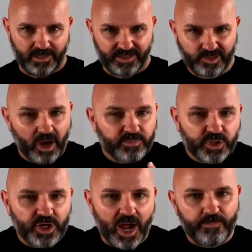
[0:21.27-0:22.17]
Time to
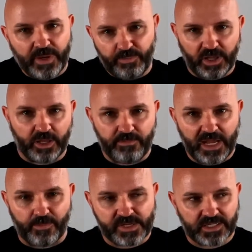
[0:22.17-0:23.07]
time, people hit me
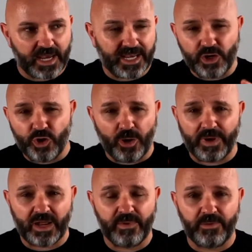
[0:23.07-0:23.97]
up and say, can you
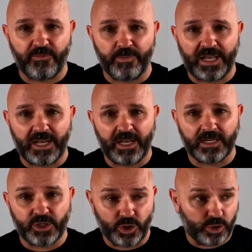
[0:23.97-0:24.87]
nominate me for being
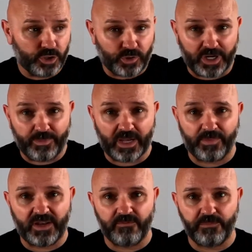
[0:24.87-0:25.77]
so I could become an
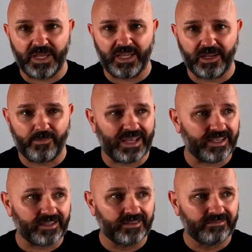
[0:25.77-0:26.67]
MVP? And I'm
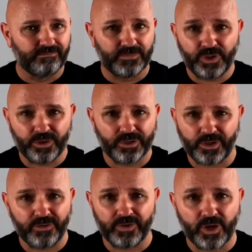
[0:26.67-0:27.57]
like, dude, I
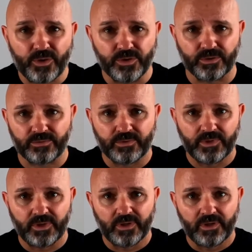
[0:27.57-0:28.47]
don't even know you.
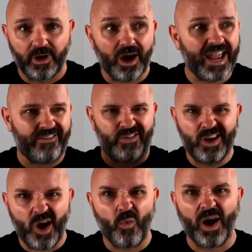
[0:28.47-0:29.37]
I have
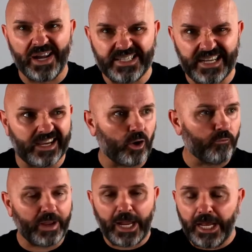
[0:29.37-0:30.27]
no idea
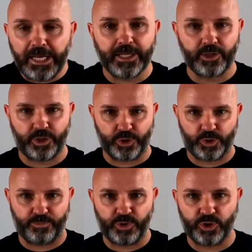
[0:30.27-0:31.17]
of any of the
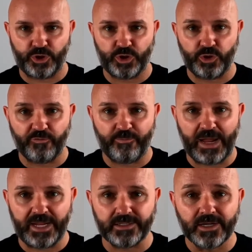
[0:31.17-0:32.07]
contributions you've
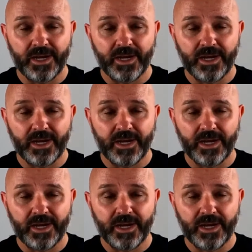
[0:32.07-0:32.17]
made.